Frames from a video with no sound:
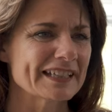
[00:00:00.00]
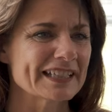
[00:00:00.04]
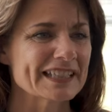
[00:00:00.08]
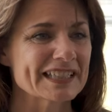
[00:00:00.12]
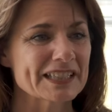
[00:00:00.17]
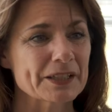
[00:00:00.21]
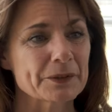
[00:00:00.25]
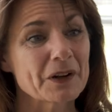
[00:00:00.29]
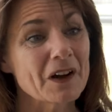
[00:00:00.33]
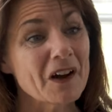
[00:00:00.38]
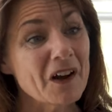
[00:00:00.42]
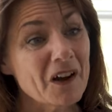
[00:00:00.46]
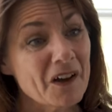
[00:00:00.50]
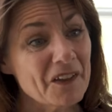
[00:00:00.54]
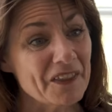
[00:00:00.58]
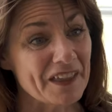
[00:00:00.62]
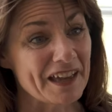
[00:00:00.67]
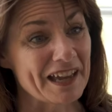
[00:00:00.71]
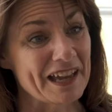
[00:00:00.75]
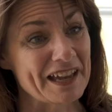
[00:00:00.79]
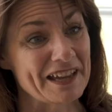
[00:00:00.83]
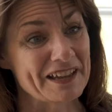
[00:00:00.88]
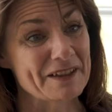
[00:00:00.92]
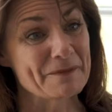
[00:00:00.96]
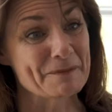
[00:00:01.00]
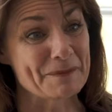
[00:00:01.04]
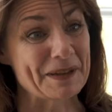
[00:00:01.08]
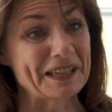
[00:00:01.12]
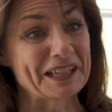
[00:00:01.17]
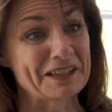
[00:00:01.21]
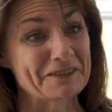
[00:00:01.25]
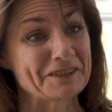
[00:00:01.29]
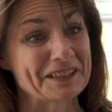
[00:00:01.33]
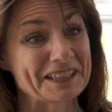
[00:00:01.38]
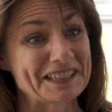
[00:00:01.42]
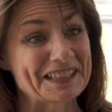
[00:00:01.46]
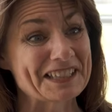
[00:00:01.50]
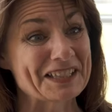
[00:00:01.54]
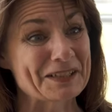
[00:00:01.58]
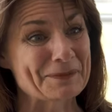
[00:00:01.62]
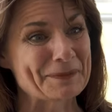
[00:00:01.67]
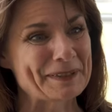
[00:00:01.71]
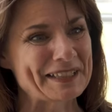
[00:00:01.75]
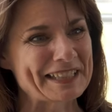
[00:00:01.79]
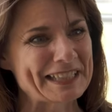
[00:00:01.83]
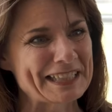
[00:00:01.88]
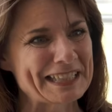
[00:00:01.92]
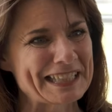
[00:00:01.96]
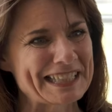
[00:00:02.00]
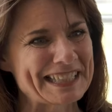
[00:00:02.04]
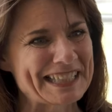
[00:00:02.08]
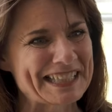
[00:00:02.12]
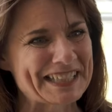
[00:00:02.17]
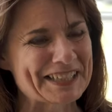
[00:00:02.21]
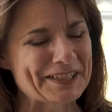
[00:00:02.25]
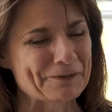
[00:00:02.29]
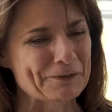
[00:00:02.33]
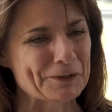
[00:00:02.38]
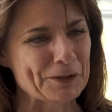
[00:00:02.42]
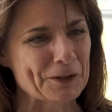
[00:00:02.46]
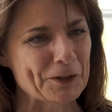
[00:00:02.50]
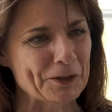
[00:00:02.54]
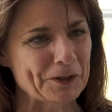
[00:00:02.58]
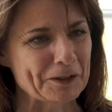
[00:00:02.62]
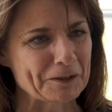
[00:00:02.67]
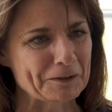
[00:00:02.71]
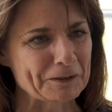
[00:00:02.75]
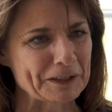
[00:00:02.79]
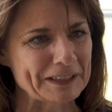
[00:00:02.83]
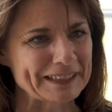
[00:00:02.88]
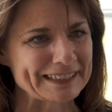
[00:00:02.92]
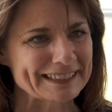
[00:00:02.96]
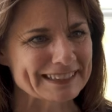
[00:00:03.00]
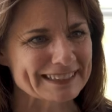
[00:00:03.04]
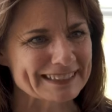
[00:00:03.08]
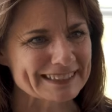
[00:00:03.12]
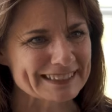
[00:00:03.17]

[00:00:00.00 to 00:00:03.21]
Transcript: So, are there benefits to being an assistant photographer?